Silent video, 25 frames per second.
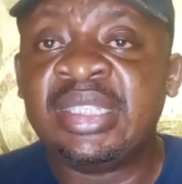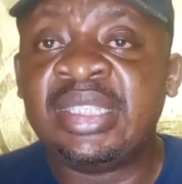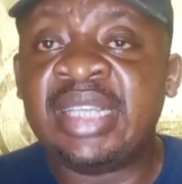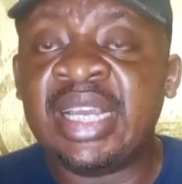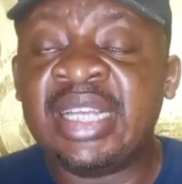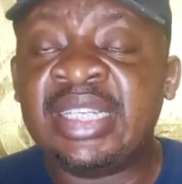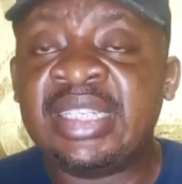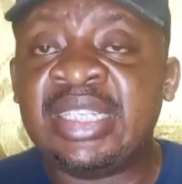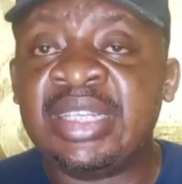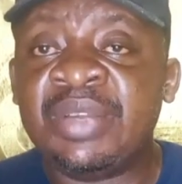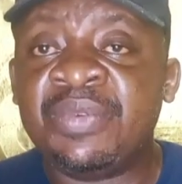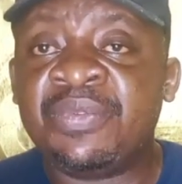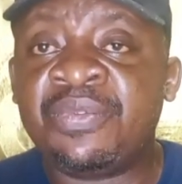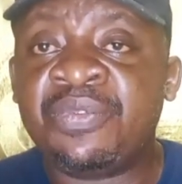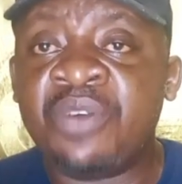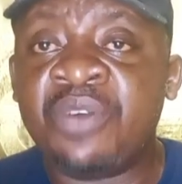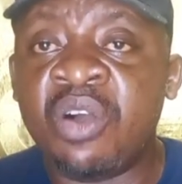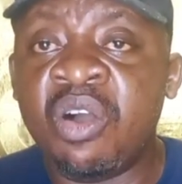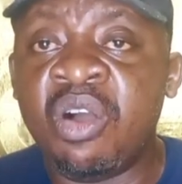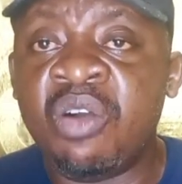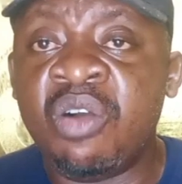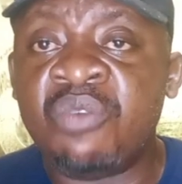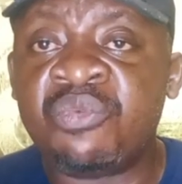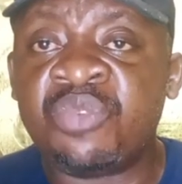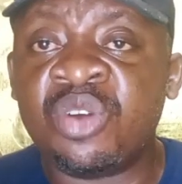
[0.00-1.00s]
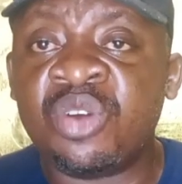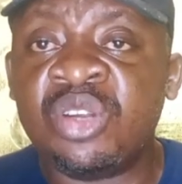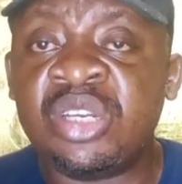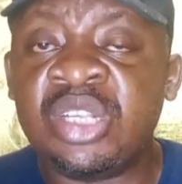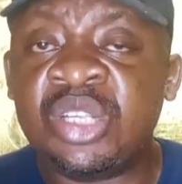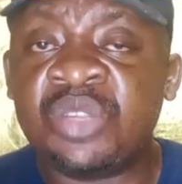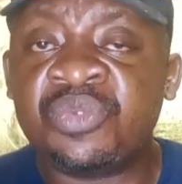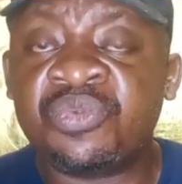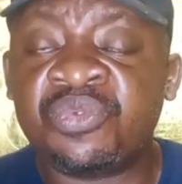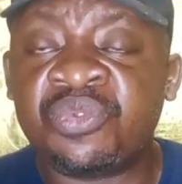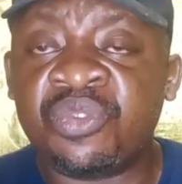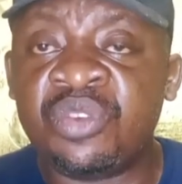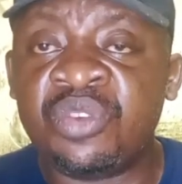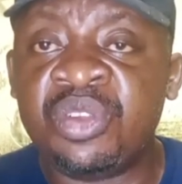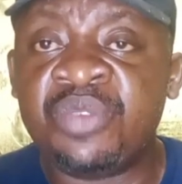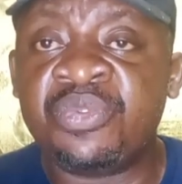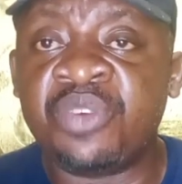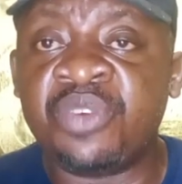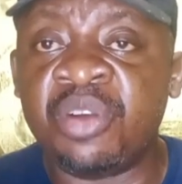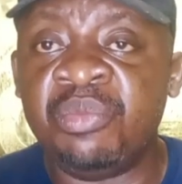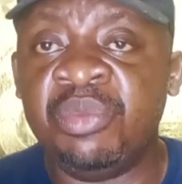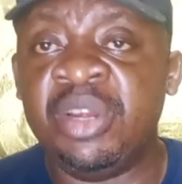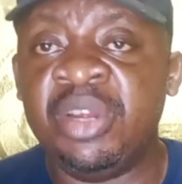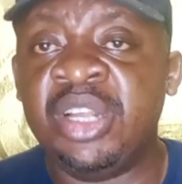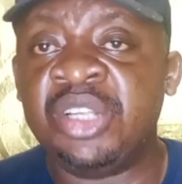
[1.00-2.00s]
34 for this
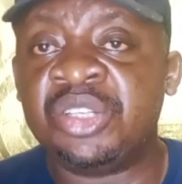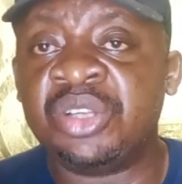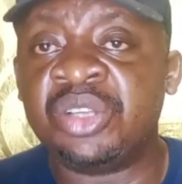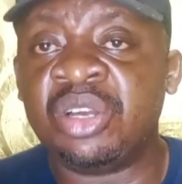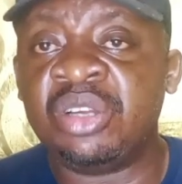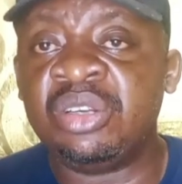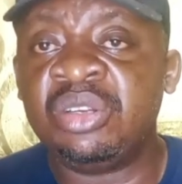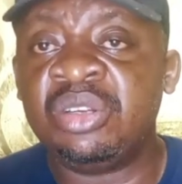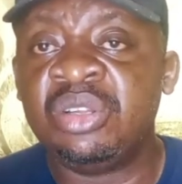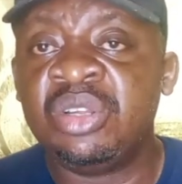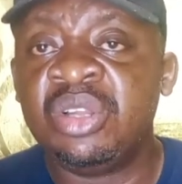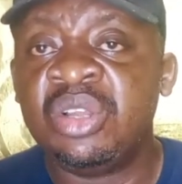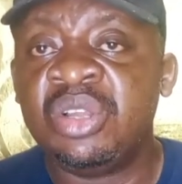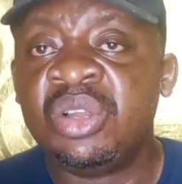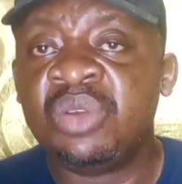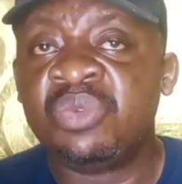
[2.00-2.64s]
feed formulation,